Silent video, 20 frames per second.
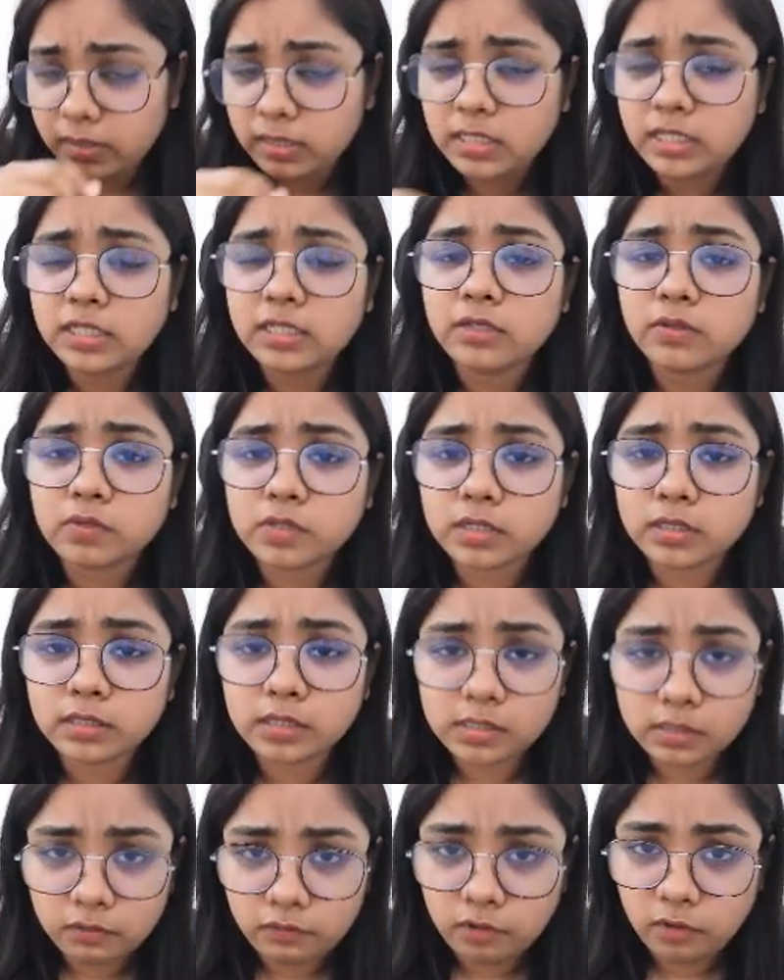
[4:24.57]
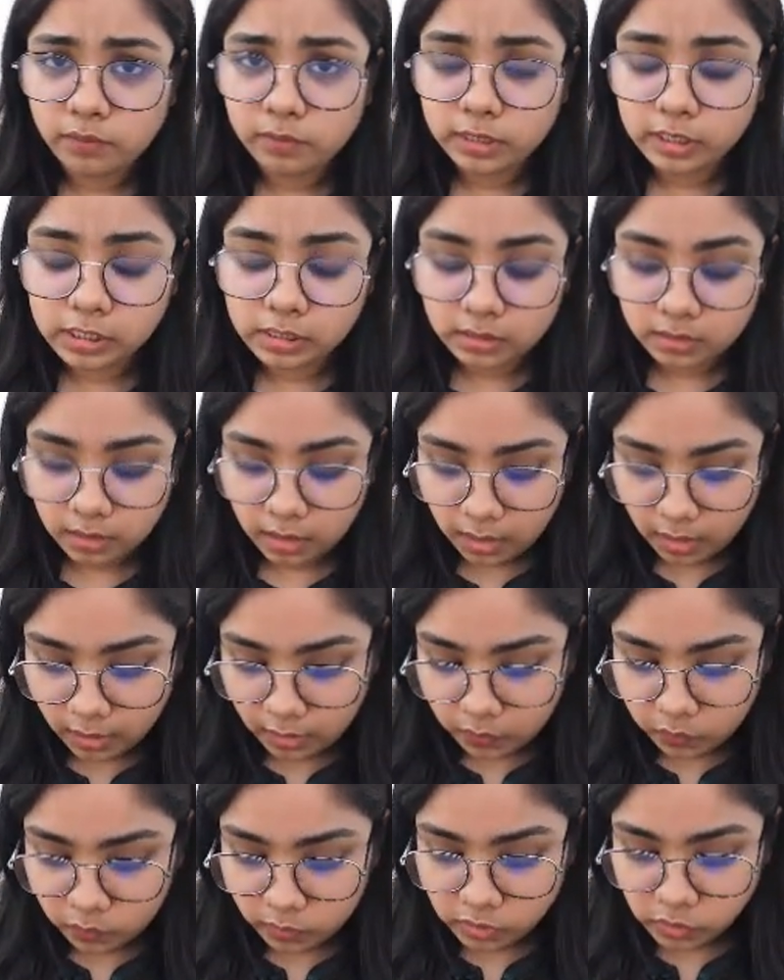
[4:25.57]
using this information,
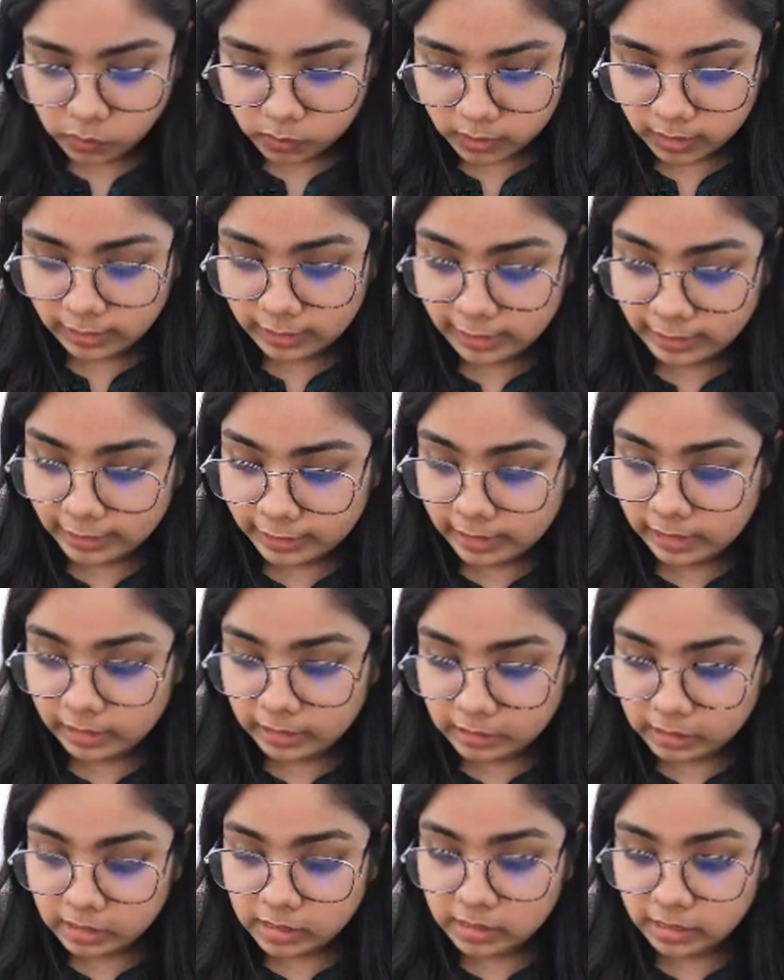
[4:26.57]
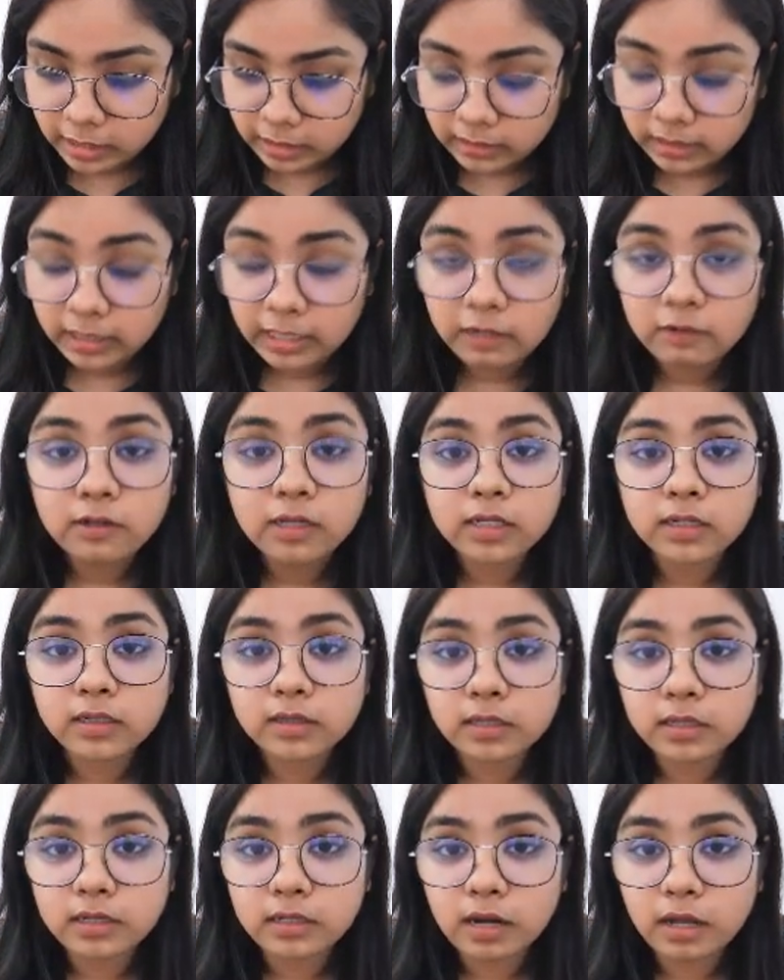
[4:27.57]
which we can clearly understand. The area under
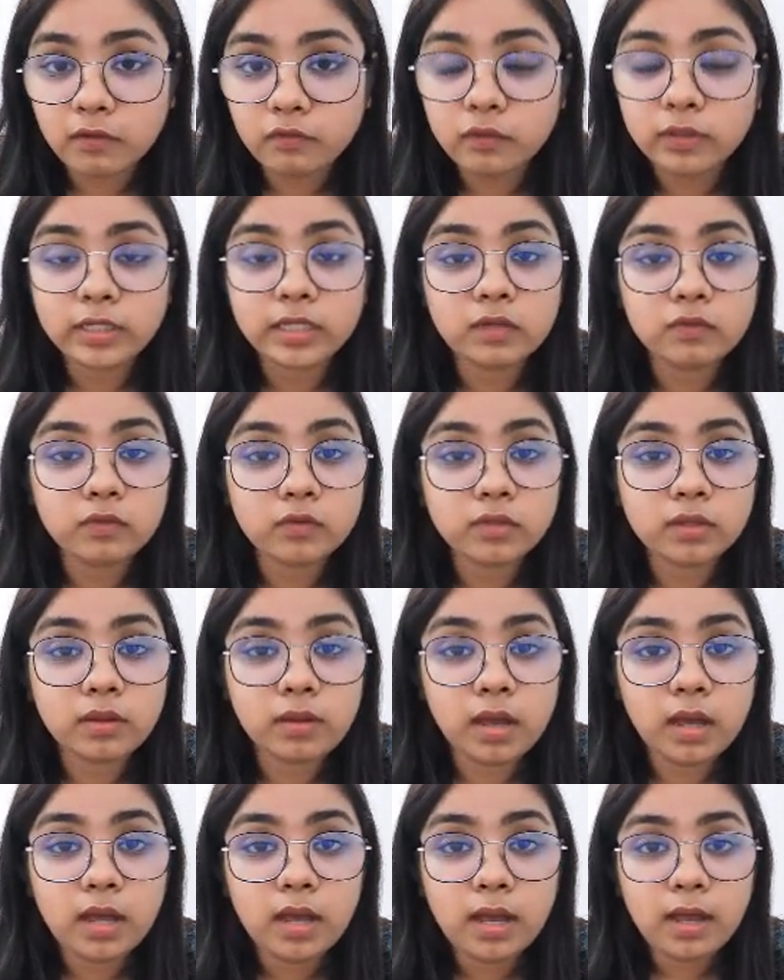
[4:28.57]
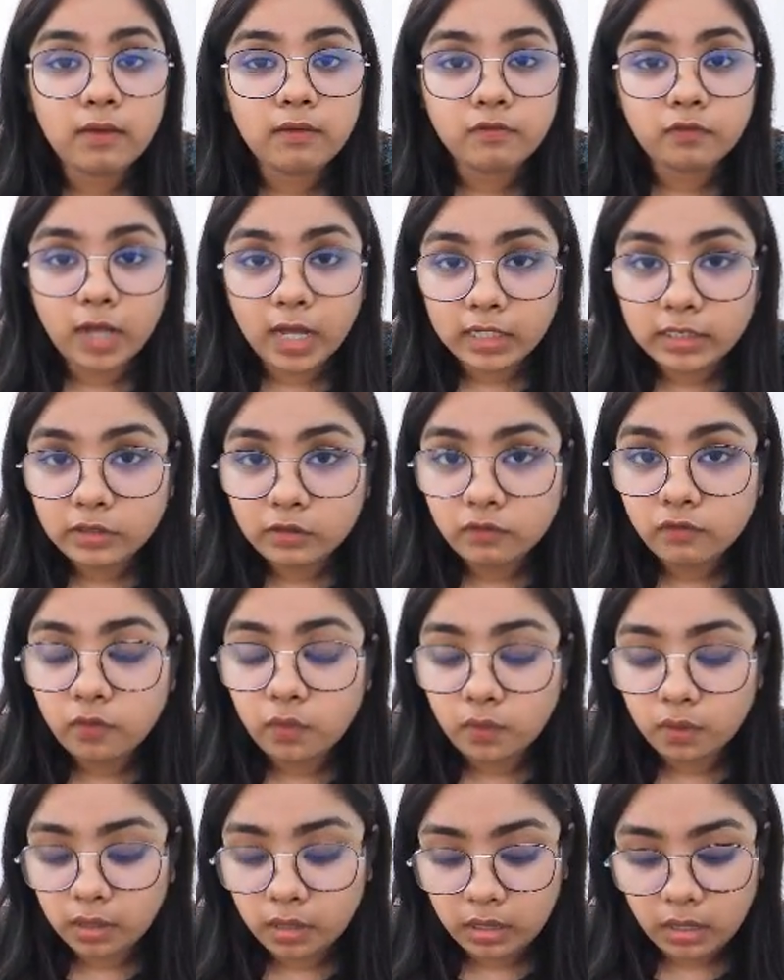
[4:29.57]
the graph will give you the value
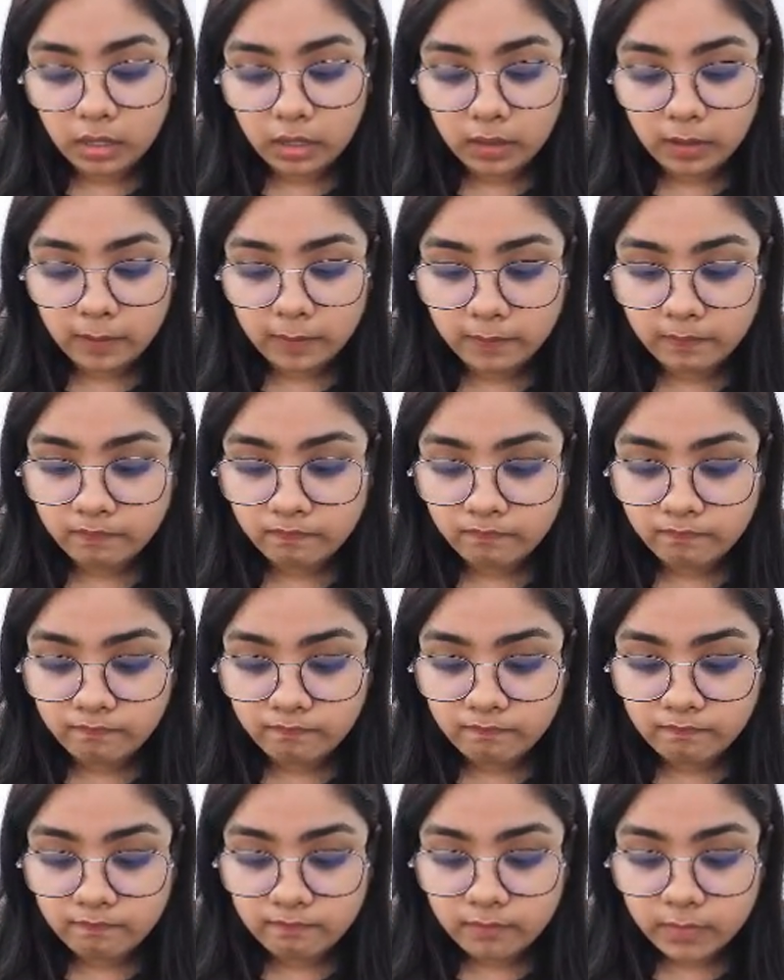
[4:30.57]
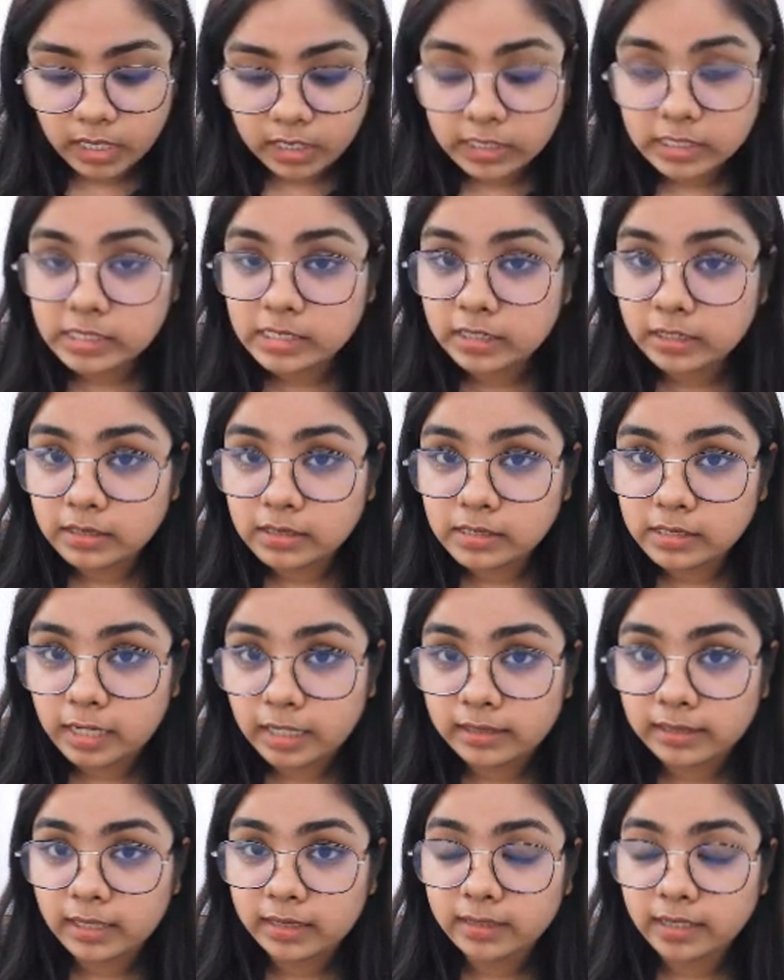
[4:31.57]
for distance,
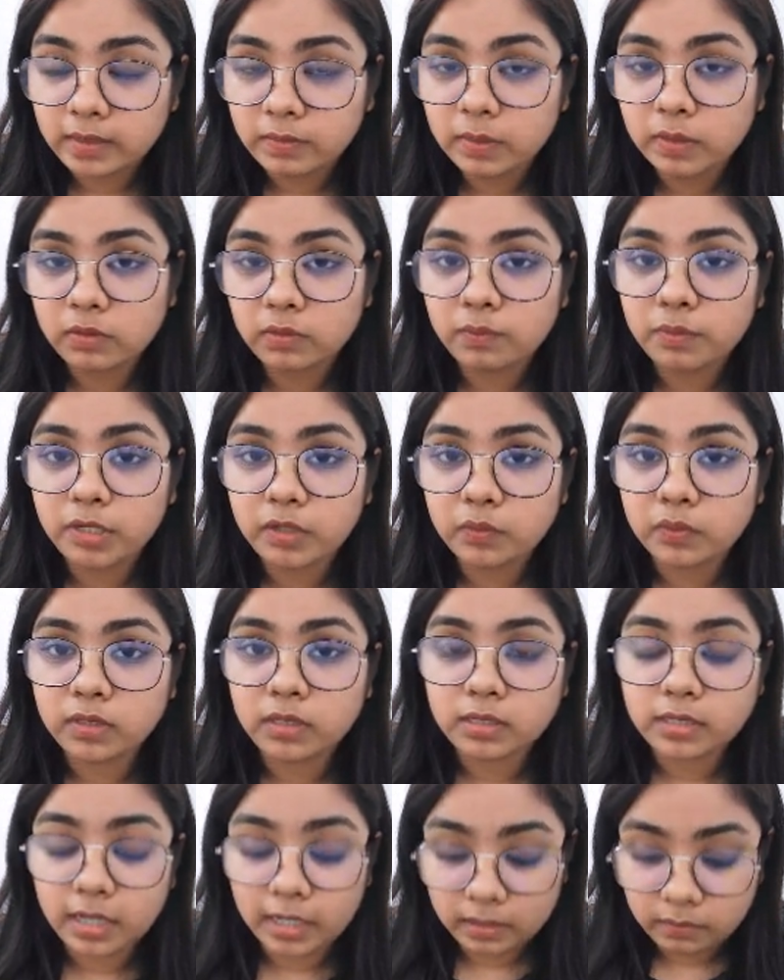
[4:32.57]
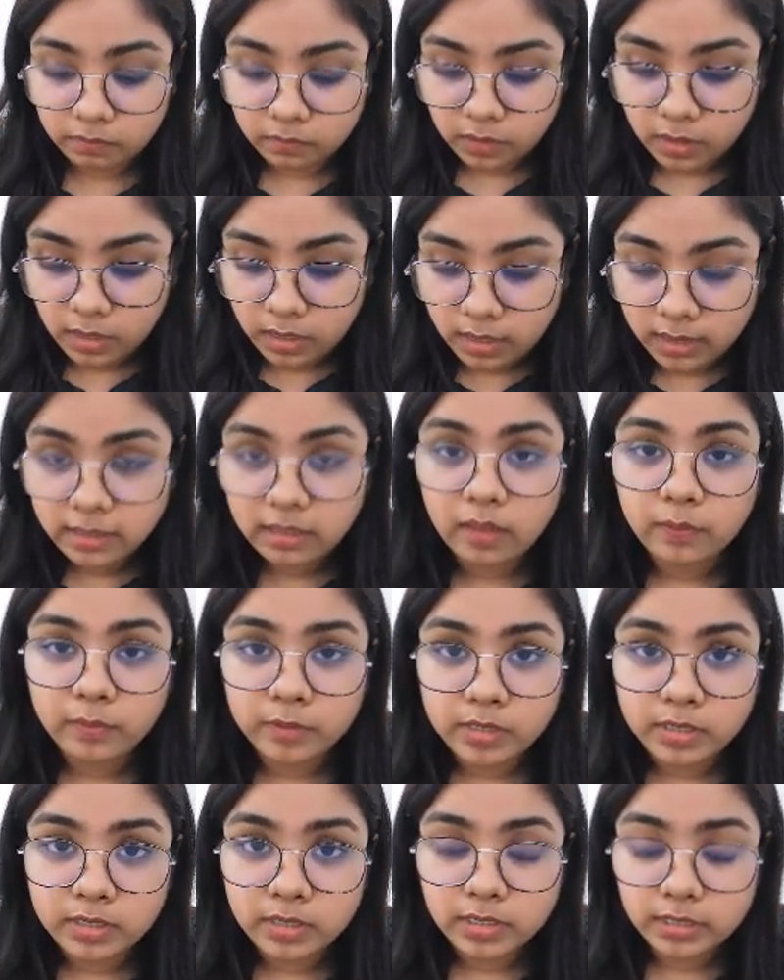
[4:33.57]
and that can be compared with the time
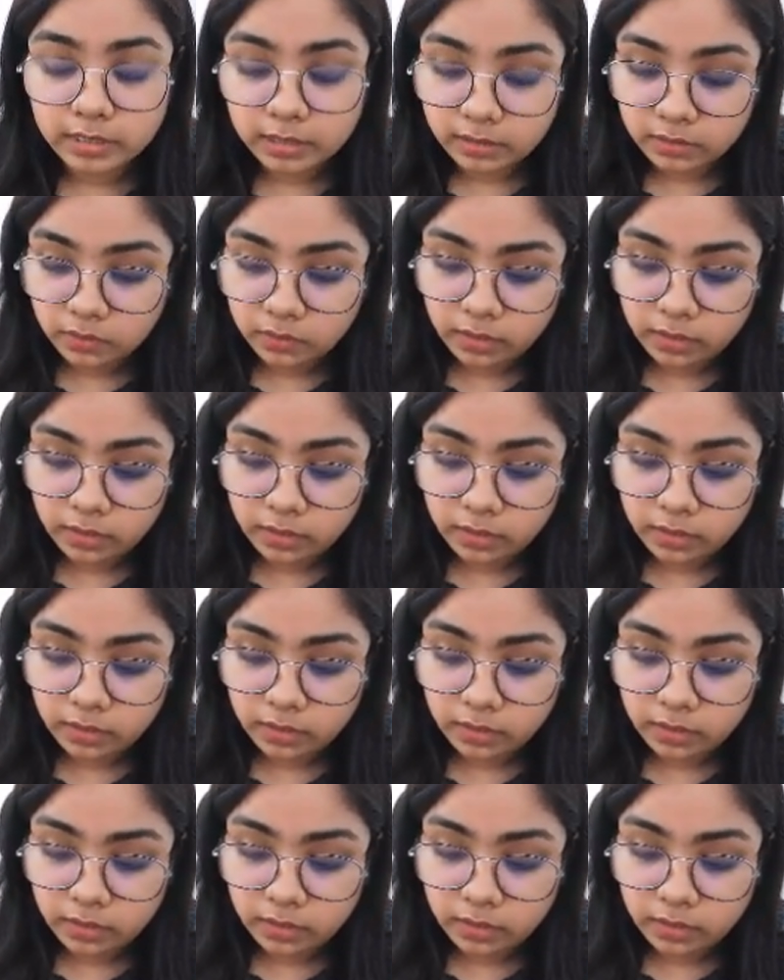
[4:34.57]
capital T.